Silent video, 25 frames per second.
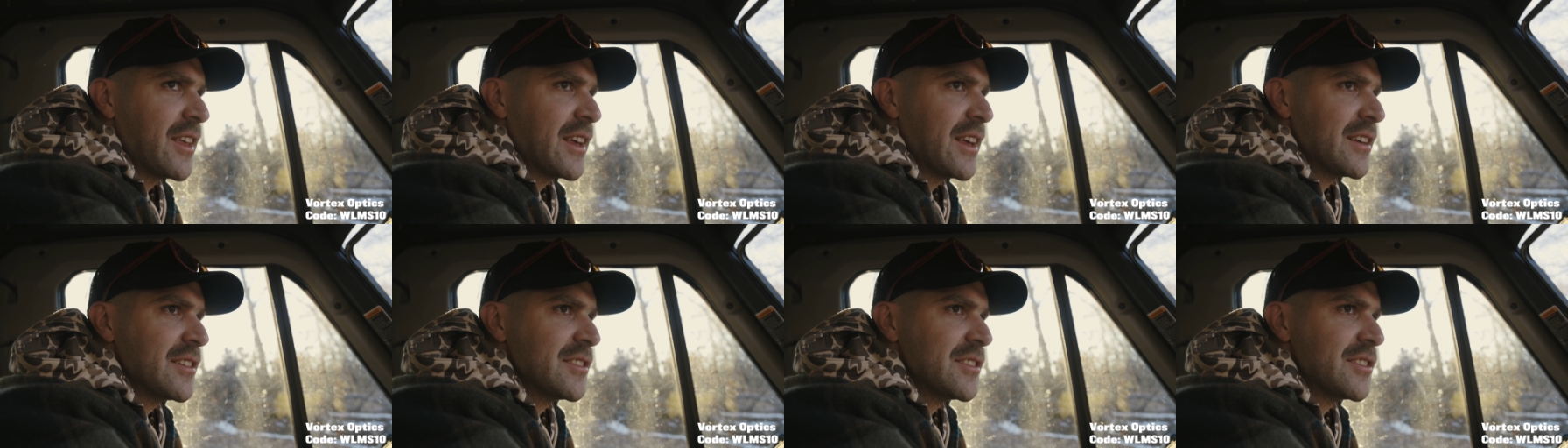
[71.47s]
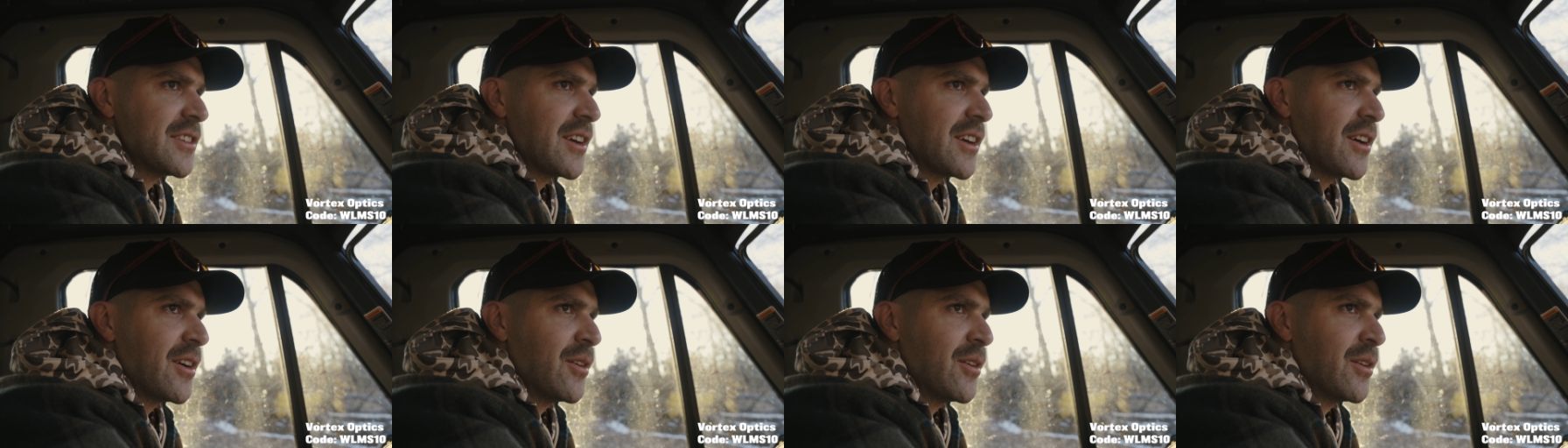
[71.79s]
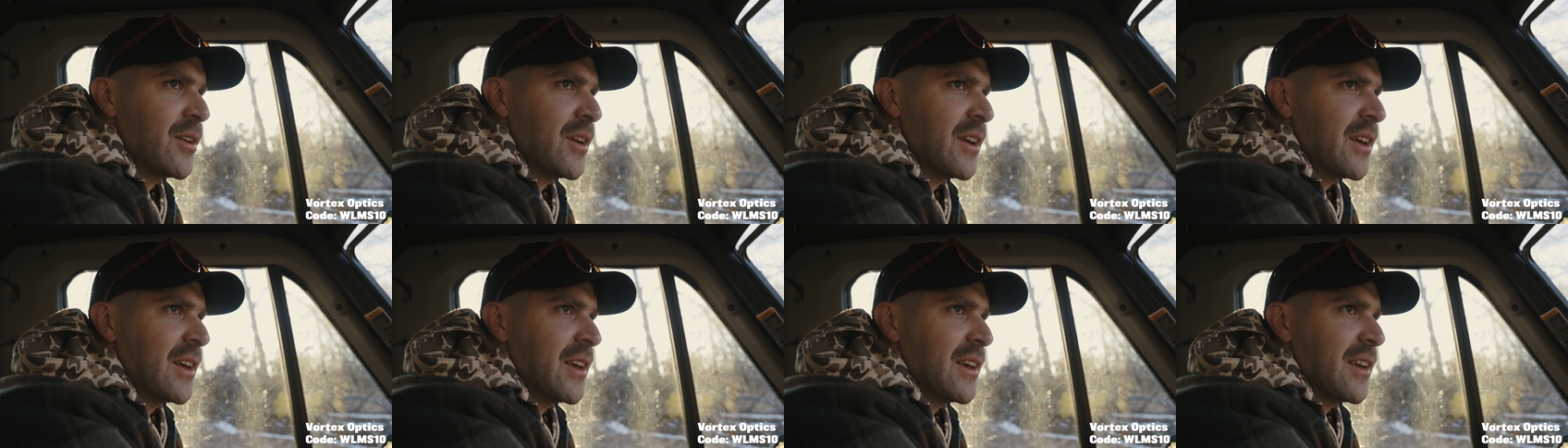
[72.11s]
things. So
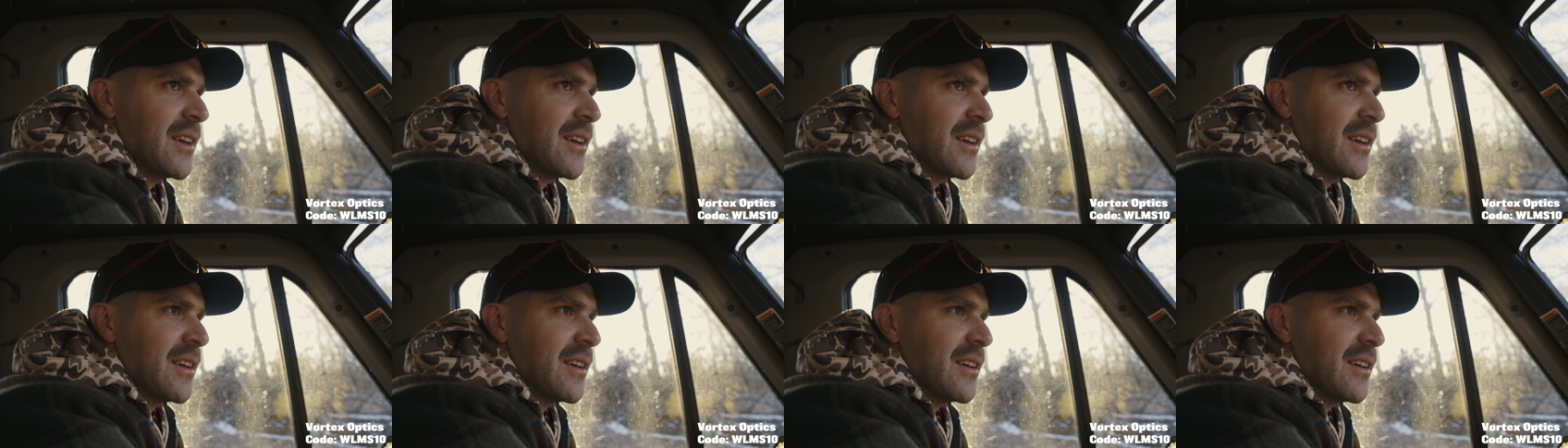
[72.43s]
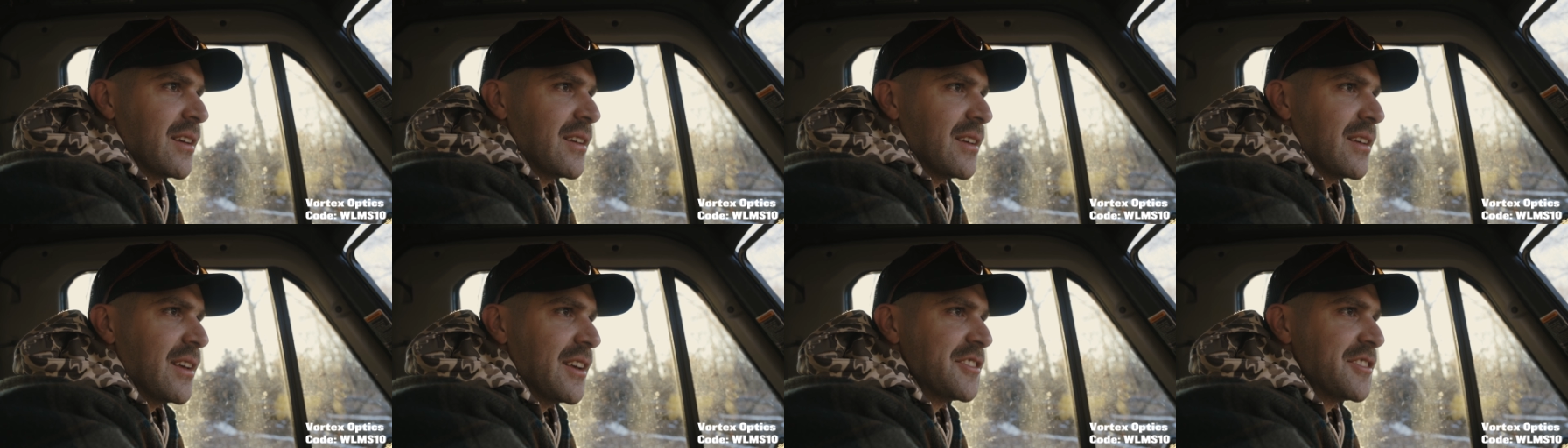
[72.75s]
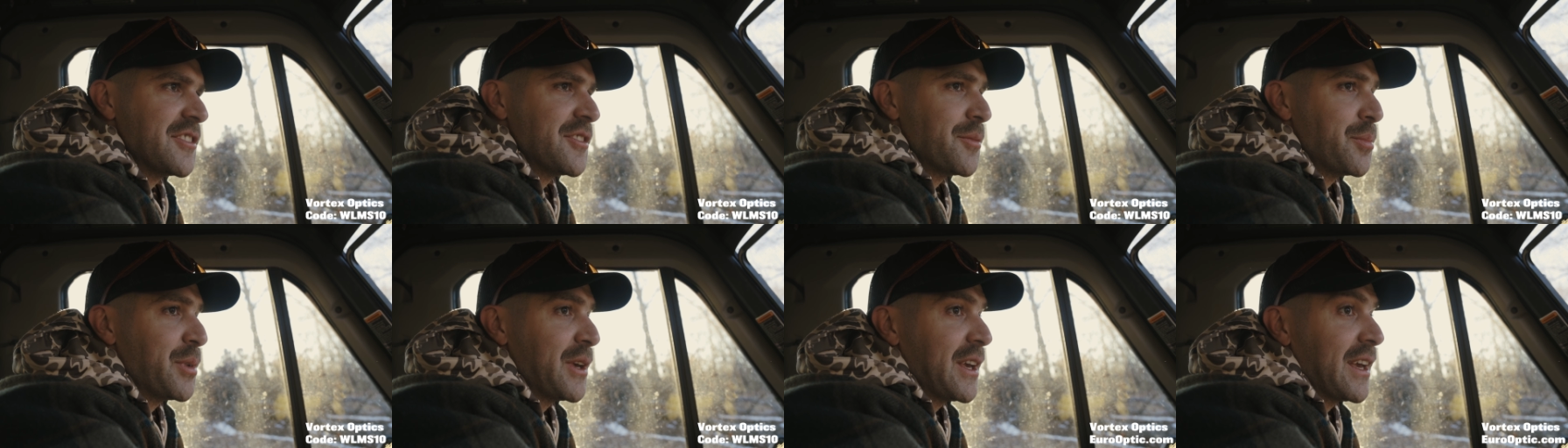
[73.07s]
this
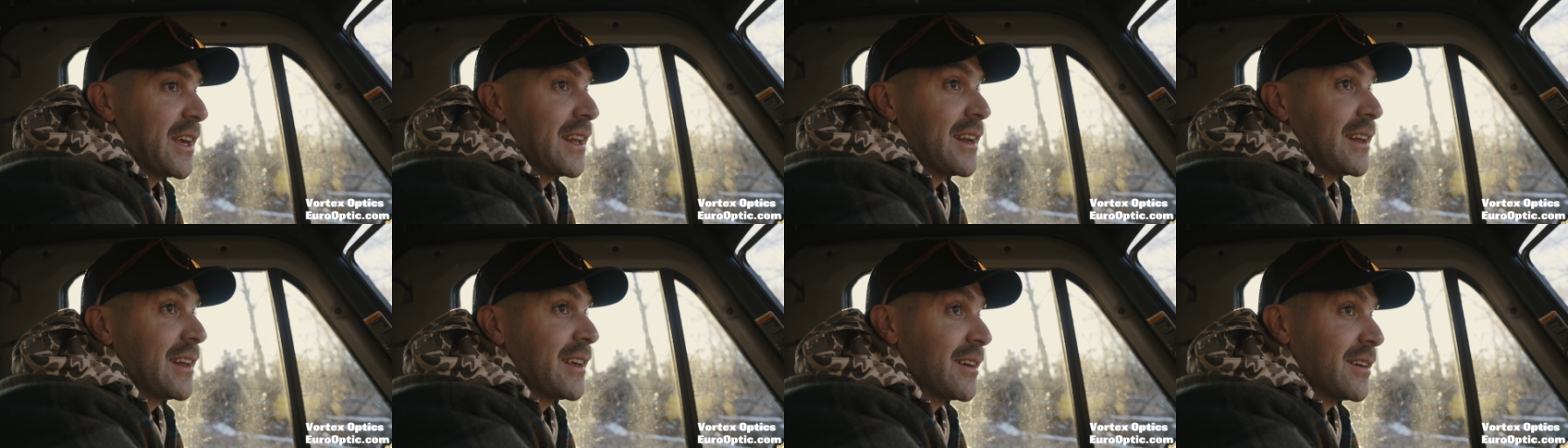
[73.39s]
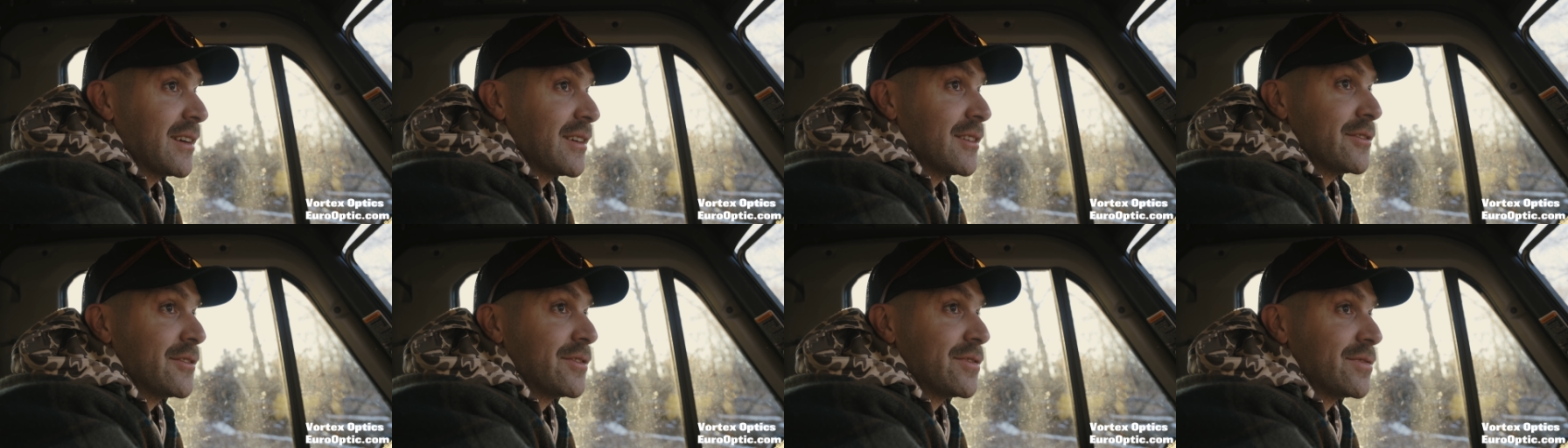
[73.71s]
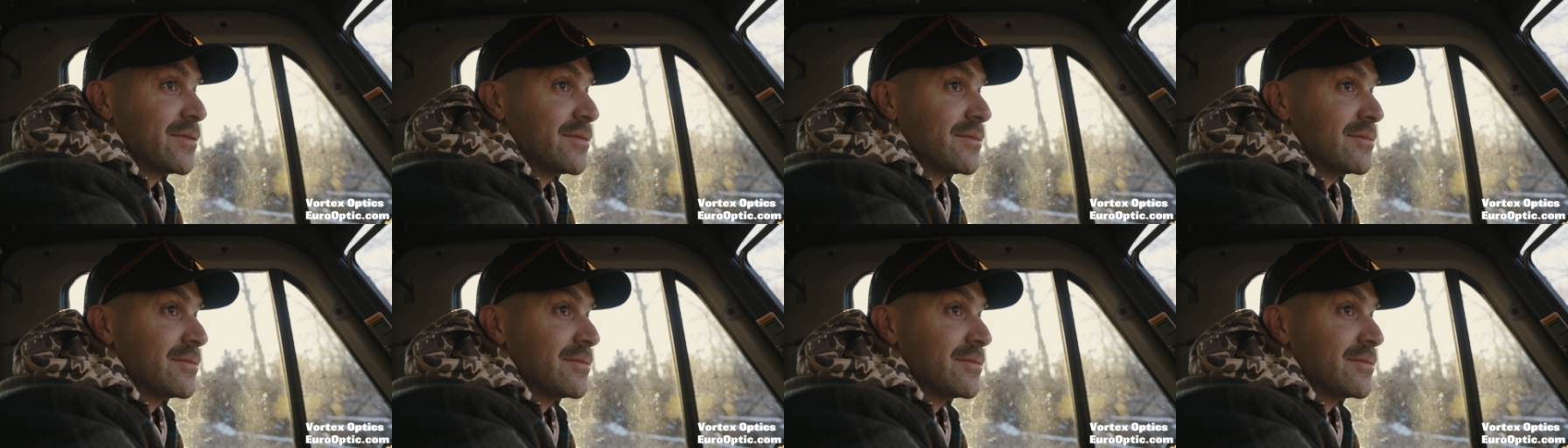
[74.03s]
is the beginning of